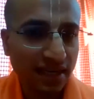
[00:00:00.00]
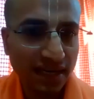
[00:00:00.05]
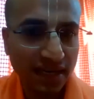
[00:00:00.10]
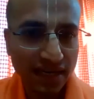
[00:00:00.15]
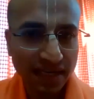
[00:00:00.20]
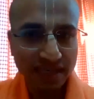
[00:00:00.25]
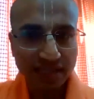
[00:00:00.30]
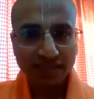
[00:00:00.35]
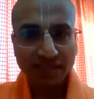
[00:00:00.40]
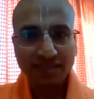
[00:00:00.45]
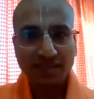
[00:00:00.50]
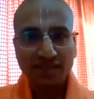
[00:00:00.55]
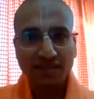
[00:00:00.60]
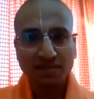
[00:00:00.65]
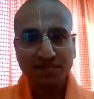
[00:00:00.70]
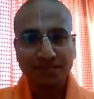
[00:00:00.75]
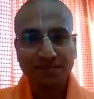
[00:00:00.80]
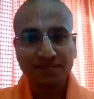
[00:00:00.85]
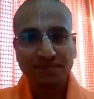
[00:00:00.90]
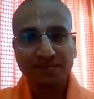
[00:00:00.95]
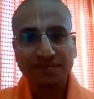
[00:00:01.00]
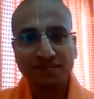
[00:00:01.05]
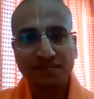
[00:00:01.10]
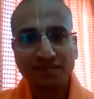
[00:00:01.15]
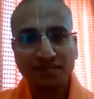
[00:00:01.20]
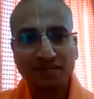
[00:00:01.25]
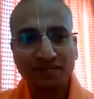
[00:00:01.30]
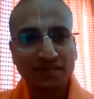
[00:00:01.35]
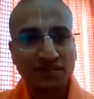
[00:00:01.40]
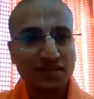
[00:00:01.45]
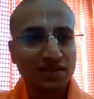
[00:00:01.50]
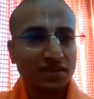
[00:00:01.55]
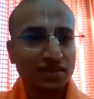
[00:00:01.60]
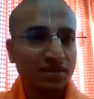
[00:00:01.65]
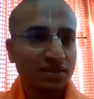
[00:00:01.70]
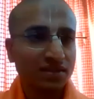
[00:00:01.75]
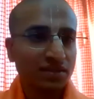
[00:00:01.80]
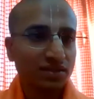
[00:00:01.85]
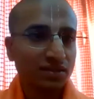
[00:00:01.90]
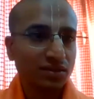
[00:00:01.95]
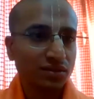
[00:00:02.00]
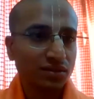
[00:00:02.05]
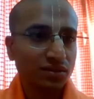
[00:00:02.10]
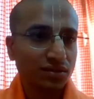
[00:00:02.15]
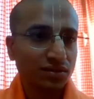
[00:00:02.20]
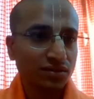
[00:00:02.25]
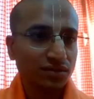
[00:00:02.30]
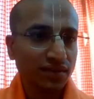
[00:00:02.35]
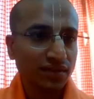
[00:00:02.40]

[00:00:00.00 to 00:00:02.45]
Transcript: Hare Krishna. So